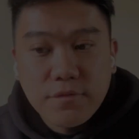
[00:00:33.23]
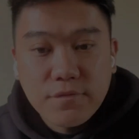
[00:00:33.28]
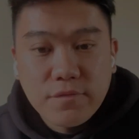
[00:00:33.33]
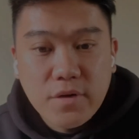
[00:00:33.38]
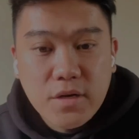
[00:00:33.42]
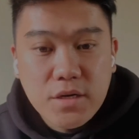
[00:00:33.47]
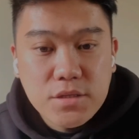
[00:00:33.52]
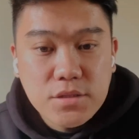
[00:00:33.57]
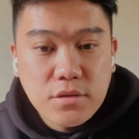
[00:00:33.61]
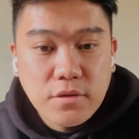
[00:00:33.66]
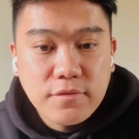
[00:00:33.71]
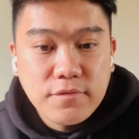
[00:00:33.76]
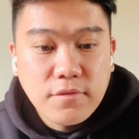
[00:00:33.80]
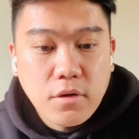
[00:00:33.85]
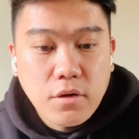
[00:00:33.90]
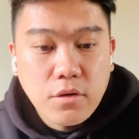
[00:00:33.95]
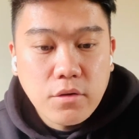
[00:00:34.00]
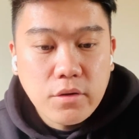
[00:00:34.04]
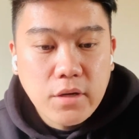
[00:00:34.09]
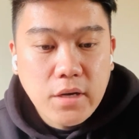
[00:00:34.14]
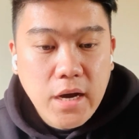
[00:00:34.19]
first of
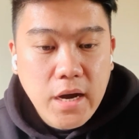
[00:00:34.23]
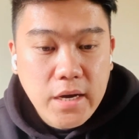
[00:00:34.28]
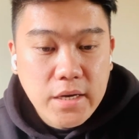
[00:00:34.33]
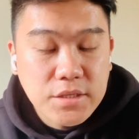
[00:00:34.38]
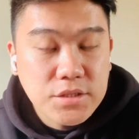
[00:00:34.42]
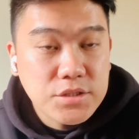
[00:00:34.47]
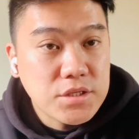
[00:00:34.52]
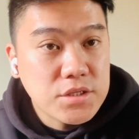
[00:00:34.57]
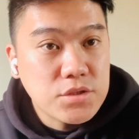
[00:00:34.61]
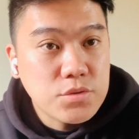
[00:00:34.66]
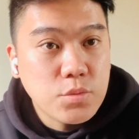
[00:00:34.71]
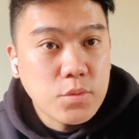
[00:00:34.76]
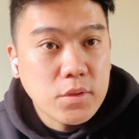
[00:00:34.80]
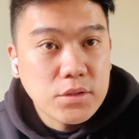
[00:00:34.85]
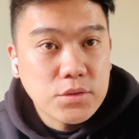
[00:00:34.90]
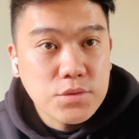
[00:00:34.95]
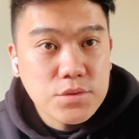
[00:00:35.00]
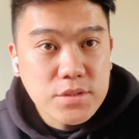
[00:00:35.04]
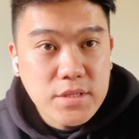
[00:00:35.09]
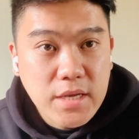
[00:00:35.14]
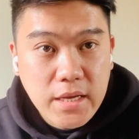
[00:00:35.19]
all, I just want
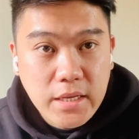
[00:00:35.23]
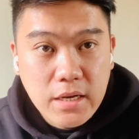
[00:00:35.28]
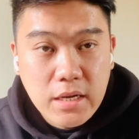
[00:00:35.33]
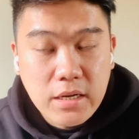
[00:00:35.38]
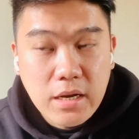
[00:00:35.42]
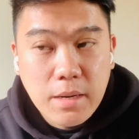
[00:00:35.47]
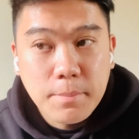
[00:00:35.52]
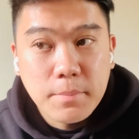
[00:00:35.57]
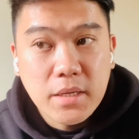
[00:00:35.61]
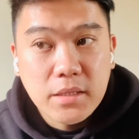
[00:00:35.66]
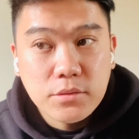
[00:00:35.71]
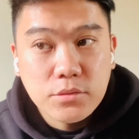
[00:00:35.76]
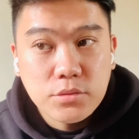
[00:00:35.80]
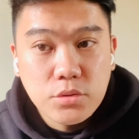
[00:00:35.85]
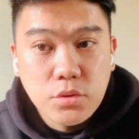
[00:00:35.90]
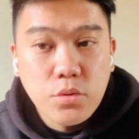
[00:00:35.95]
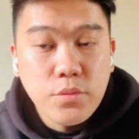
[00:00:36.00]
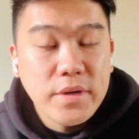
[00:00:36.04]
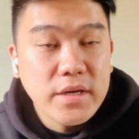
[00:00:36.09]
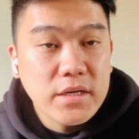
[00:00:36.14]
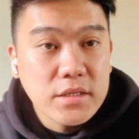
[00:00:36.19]
to say that I'm not
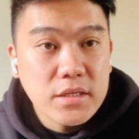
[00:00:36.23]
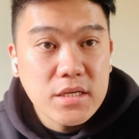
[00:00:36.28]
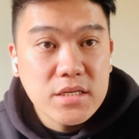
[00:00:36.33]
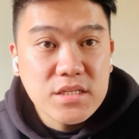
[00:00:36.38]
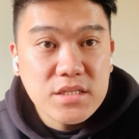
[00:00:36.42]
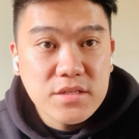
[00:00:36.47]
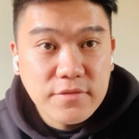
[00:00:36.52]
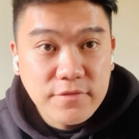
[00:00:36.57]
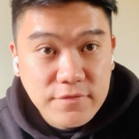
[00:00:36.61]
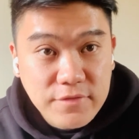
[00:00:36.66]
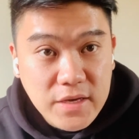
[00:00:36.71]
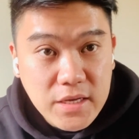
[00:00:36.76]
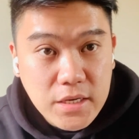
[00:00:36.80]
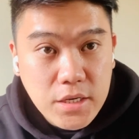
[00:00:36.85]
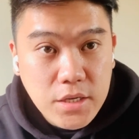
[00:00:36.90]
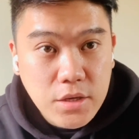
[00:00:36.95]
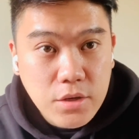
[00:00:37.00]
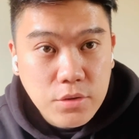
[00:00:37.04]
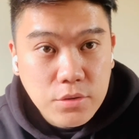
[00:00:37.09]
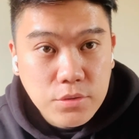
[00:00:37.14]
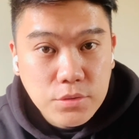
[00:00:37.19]
doing this
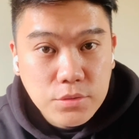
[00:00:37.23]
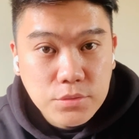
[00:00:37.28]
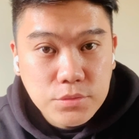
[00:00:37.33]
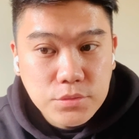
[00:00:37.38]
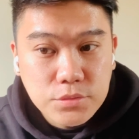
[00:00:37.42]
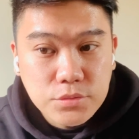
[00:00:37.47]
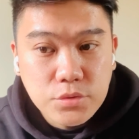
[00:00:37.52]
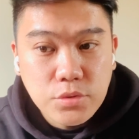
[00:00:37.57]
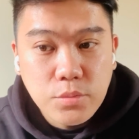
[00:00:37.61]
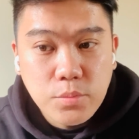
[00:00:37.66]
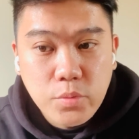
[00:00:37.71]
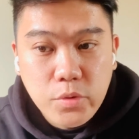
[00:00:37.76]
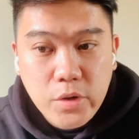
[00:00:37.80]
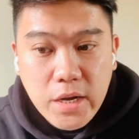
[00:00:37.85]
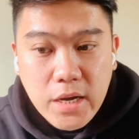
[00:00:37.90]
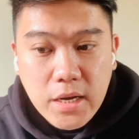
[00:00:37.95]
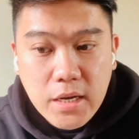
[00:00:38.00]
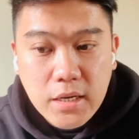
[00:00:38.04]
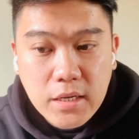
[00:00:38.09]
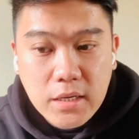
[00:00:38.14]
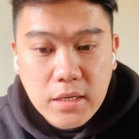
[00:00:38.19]
video to
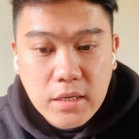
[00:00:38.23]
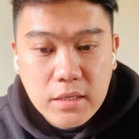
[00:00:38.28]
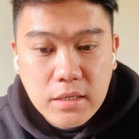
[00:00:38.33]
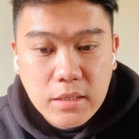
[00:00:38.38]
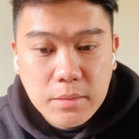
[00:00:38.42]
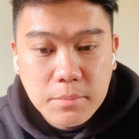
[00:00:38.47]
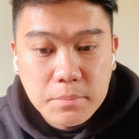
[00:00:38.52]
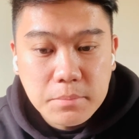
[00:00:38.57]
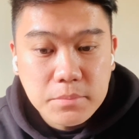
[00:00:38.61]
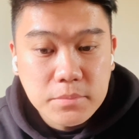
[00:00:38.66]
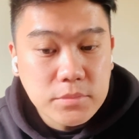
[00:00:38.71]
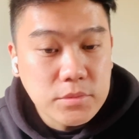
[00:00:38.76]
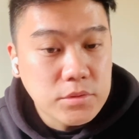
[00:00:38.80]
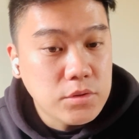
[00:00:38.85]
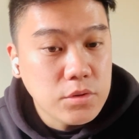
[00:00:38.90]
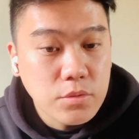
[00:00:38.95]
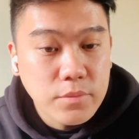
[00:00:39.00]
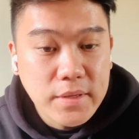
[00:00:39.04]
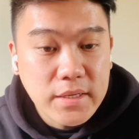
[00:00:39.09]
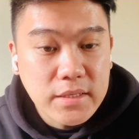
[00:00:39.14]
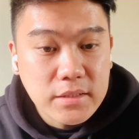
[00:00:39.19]
brag. I'm
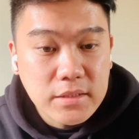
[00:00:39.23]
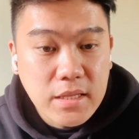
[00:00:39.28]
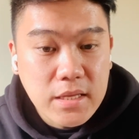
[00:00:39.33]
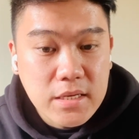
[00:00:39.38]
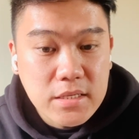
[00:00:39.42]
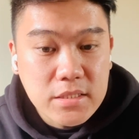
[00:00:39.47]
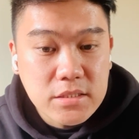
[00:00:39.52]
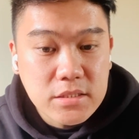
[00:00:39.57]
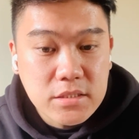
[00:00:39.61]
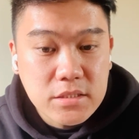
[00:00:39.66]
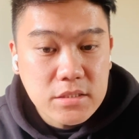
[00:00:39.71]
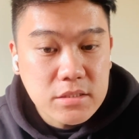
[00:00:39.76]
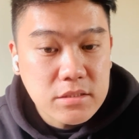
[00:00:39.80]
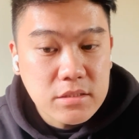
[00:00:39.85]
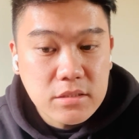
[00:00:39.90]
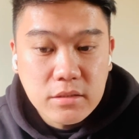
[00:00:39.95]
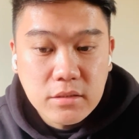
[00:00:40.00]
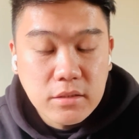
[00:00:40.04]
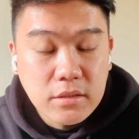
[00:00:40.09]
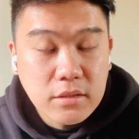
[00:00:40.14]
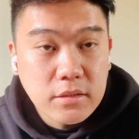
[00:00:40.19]
doing this
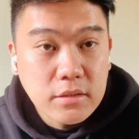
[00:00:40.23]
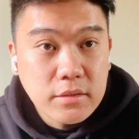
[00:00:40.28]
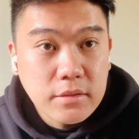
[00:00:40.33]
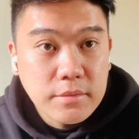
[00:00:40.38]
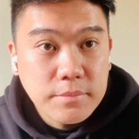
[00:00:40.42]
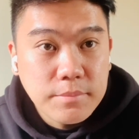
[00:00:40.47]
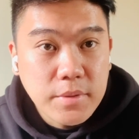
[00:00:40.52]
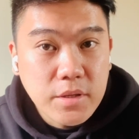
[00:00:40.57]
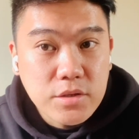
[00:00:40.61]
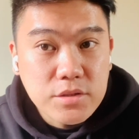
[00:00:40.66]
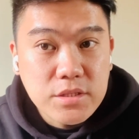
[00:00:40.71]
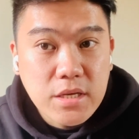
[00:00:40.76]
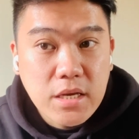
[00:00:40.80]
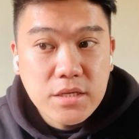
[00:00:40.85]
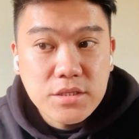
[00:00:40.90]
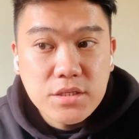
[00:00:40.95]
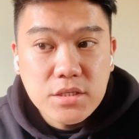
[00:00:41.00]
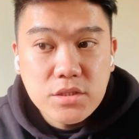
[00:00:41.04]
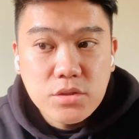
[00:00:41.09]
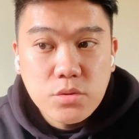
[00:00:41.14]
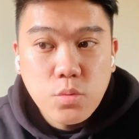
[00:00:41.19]
because I
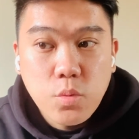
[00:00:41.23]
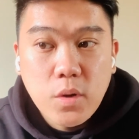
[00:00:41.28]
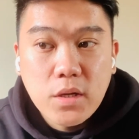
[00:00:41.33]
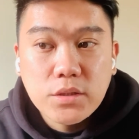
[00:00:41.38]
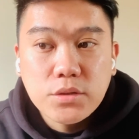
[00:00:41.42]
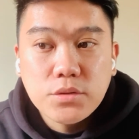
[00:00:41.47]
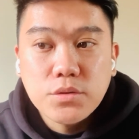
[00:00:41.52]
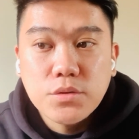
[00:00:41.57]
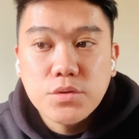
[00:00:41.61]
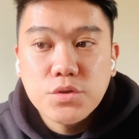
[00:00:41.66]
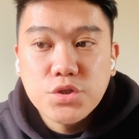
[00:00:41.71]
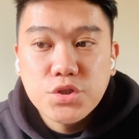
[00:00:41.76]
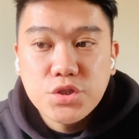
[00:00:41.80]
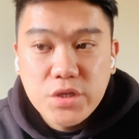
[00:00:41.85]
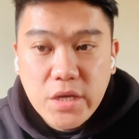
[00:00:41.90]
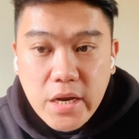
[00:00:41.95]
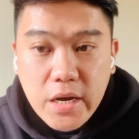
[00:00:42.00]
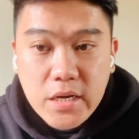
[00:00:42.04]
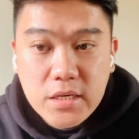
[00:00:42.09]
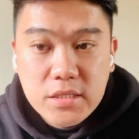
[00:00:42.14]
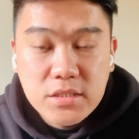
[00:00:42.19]
just want to
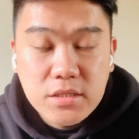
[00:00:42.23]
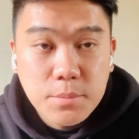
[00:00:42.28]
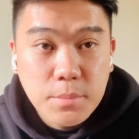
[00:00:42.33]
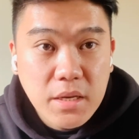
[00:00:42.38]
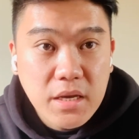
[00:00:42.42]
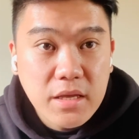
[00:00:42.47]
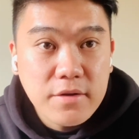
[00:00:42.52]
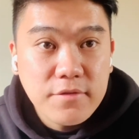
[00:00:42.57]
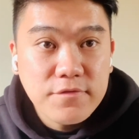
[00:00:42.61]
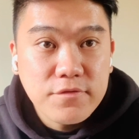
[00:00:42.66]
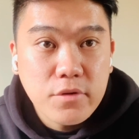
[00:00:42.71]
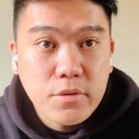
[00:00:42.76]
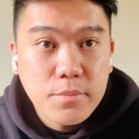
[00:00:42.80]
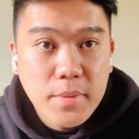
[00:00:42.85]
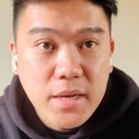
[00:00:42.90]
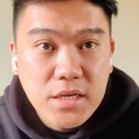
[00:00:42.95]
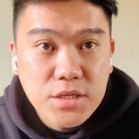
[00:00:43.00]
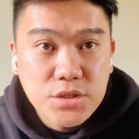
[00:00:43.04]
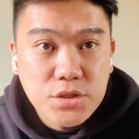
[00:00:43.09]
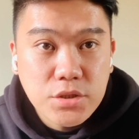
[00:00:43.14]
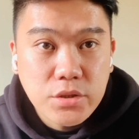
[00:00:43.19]
share some
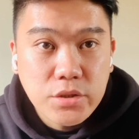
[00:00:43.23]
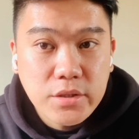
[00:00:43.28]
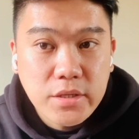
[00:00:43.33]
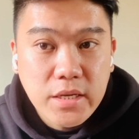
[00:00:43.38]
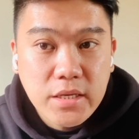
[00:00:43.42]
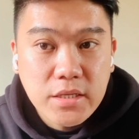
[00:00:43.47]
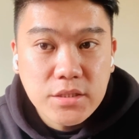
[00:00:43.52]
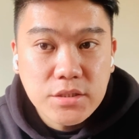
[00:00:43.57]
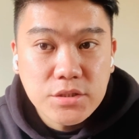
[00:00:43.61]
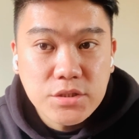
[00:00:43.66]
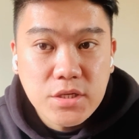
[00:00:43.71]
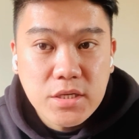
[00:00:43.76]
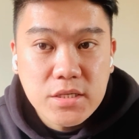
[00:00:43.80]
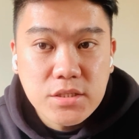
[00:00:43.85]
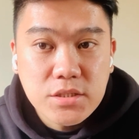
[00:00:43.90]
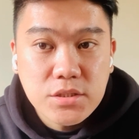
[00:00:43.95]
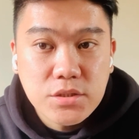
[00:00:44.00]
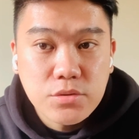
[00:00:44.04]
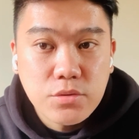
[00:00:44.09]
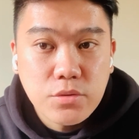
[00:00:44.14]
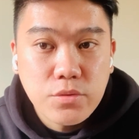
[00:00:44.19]
information and
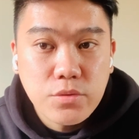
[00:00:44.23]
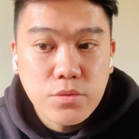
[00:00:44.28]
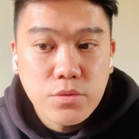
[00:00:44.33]
just to,